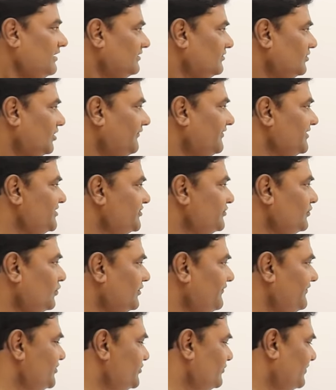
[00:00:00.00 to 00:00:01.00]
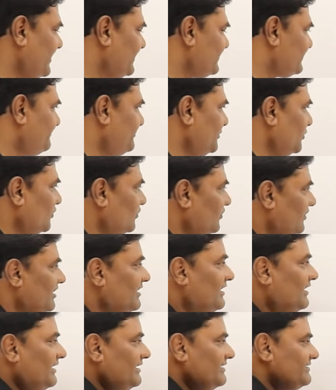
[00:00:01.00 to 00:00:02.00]
Now which node we should explore?
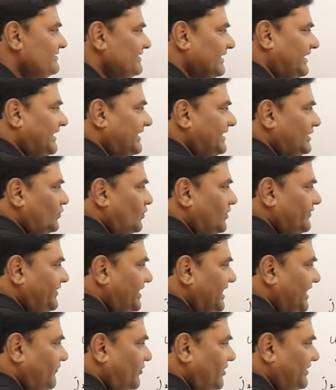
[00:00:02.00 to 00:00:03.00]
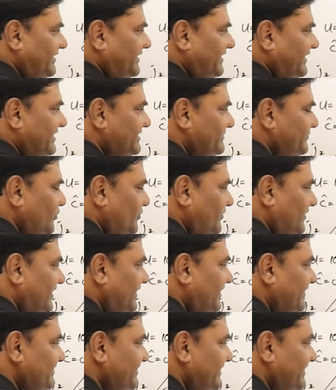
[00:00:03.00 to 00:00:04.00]
Second node we have already explored,
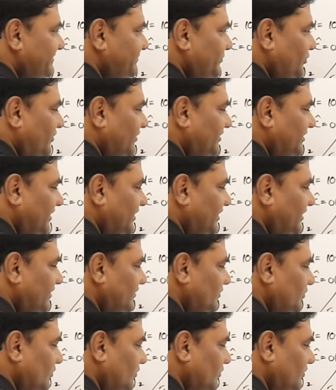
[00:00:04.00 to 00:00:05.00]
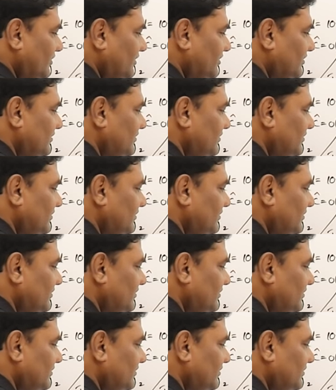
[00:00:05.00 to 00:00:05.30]
let us explore third node.